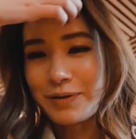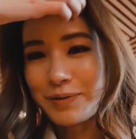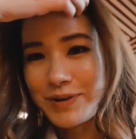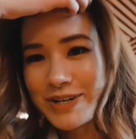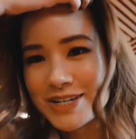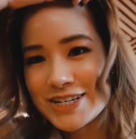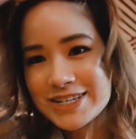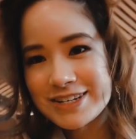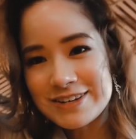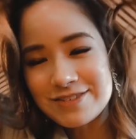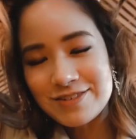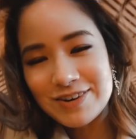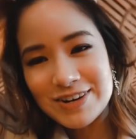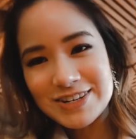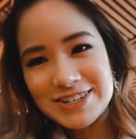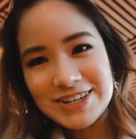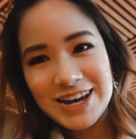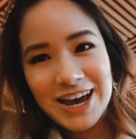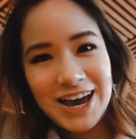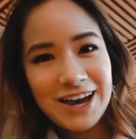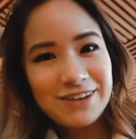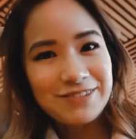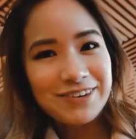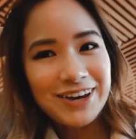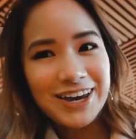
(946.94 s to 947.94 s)
We're just going to
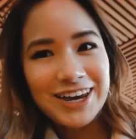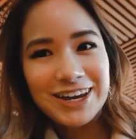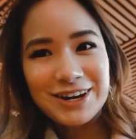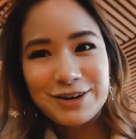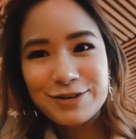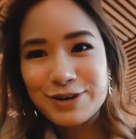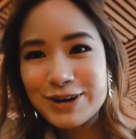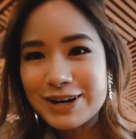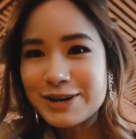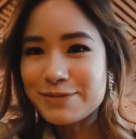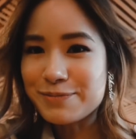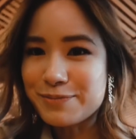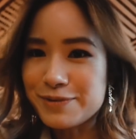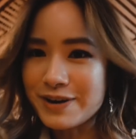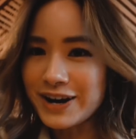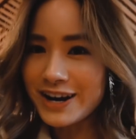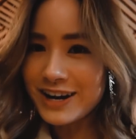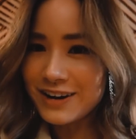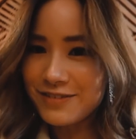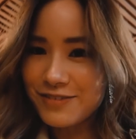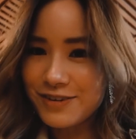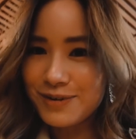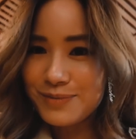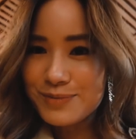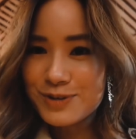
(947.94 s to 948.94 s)
have a quick
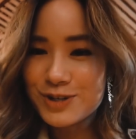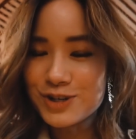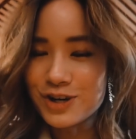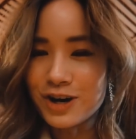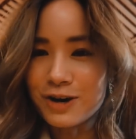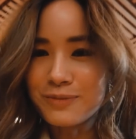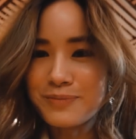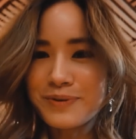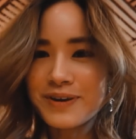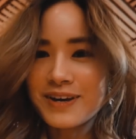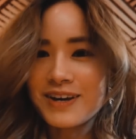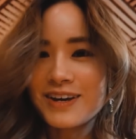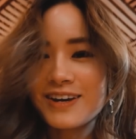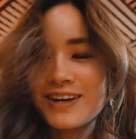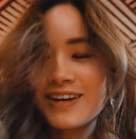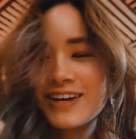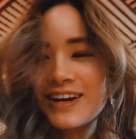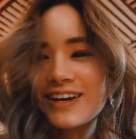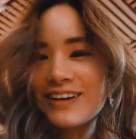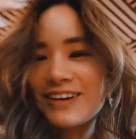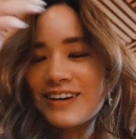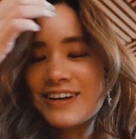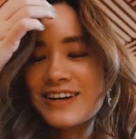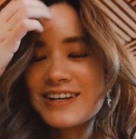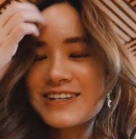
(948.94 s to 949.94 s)
break from shopping
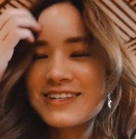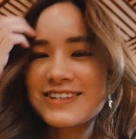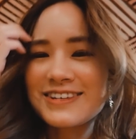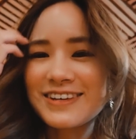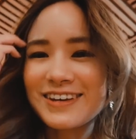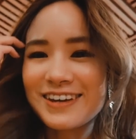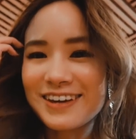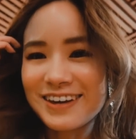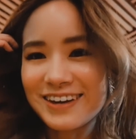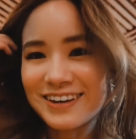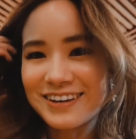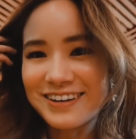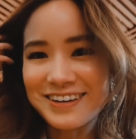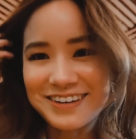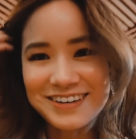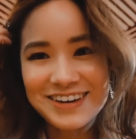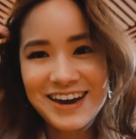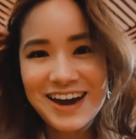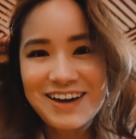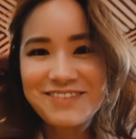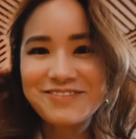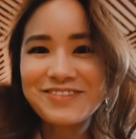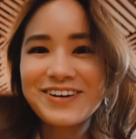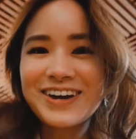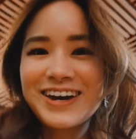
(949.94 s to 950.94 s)
and going to sit in a
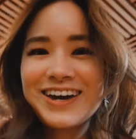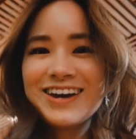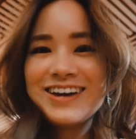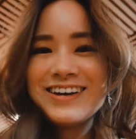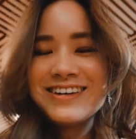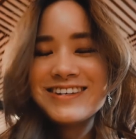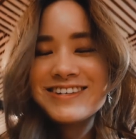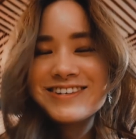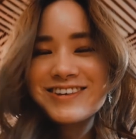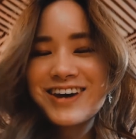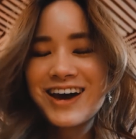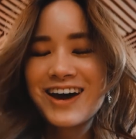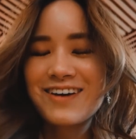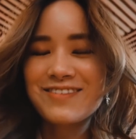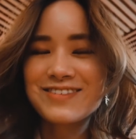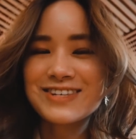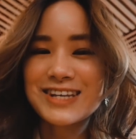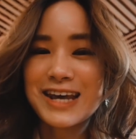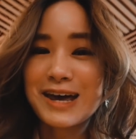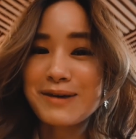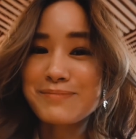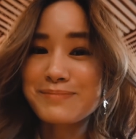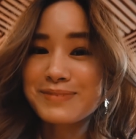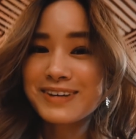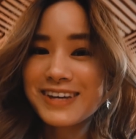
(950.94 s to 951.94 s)
cafe to have
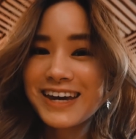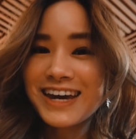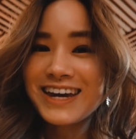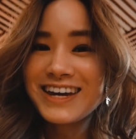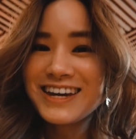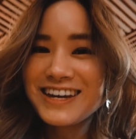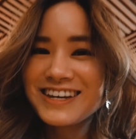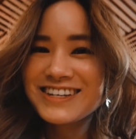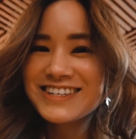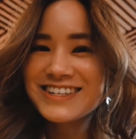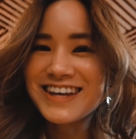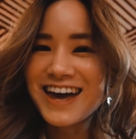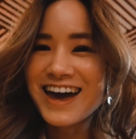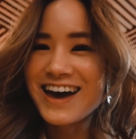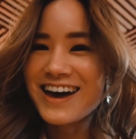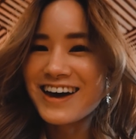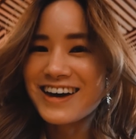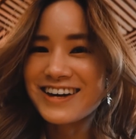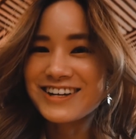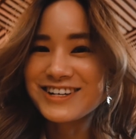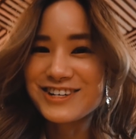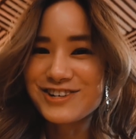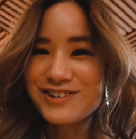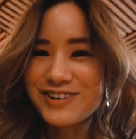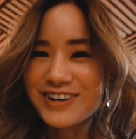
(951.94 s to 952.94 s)
some cakes
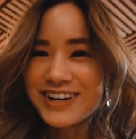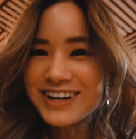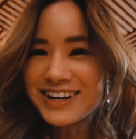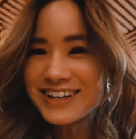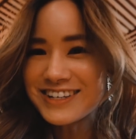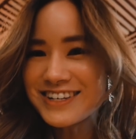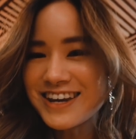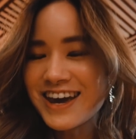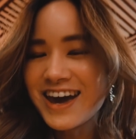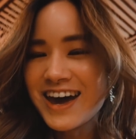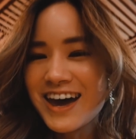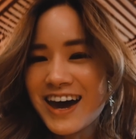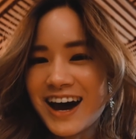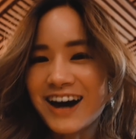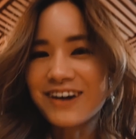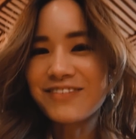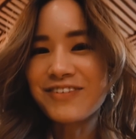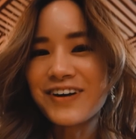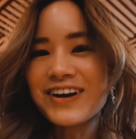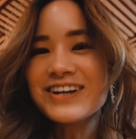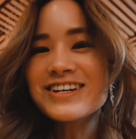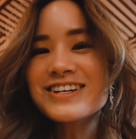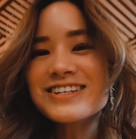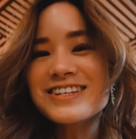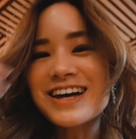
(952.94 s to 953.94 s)
and drinks. Our
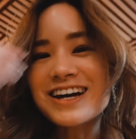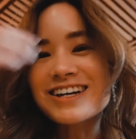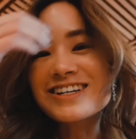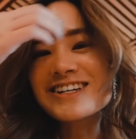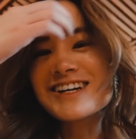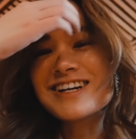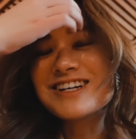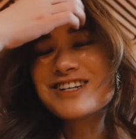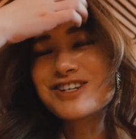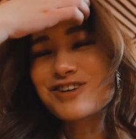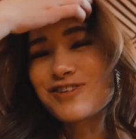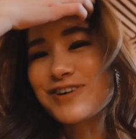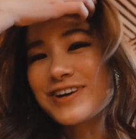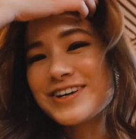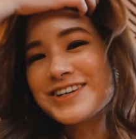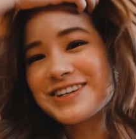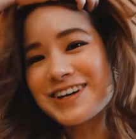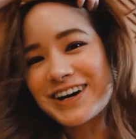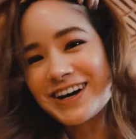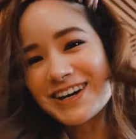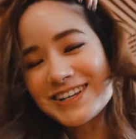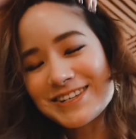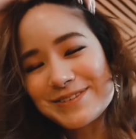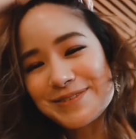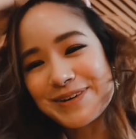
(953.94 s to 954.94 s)
friend just actually joined us.